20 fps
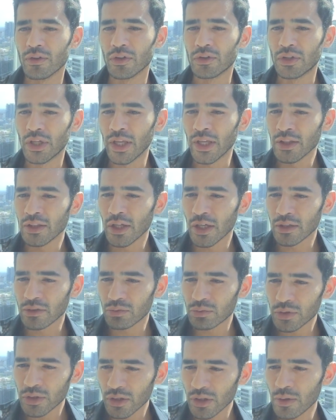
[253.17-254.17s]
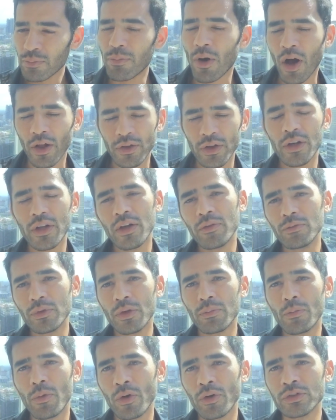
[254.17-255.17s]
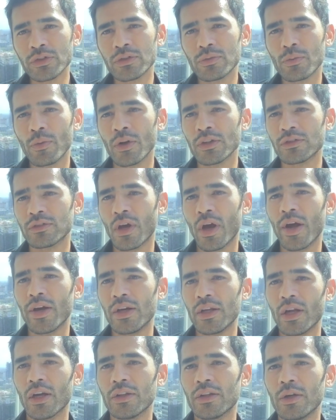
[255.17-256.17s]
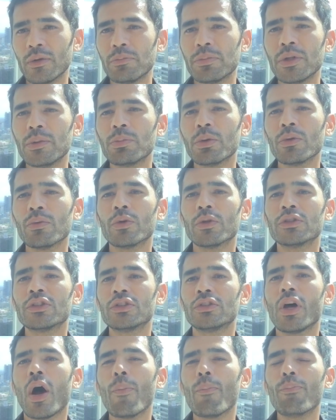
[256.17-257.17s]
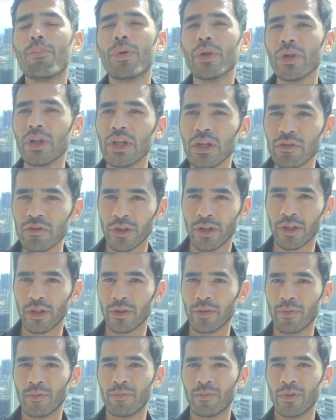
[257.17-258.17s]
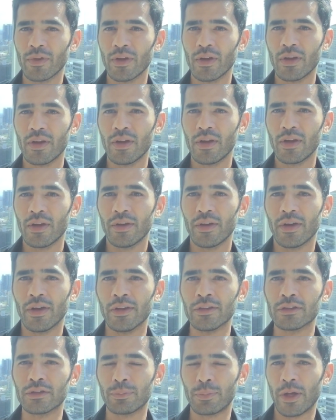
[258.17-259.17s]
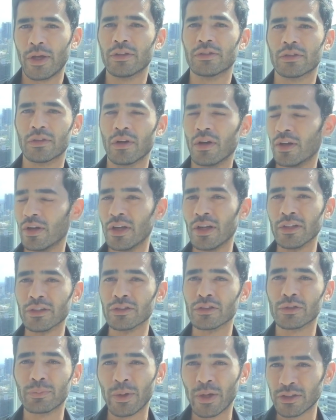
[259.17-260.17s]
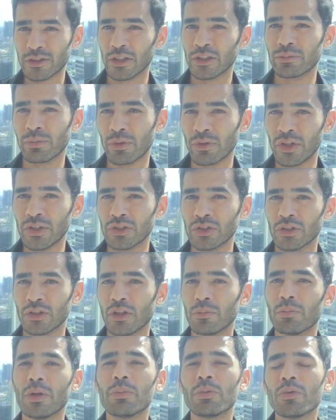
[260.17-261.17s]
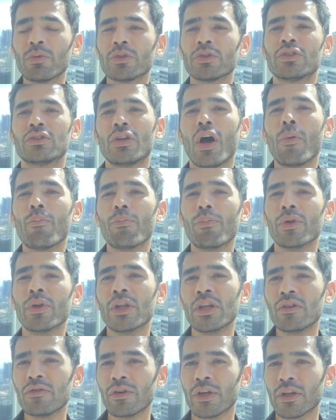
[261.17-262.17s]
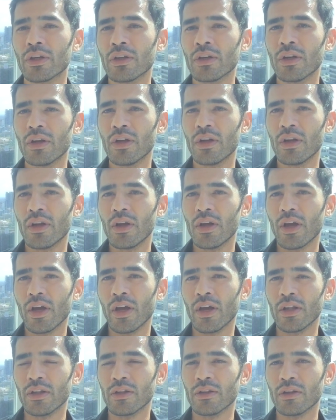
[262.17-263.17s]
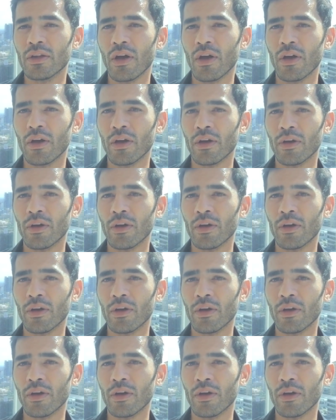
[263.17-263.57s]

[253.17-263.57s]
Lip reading: the thing that really bothered him the most was the idea that people would stop believing in space exploration, and people would stop believing in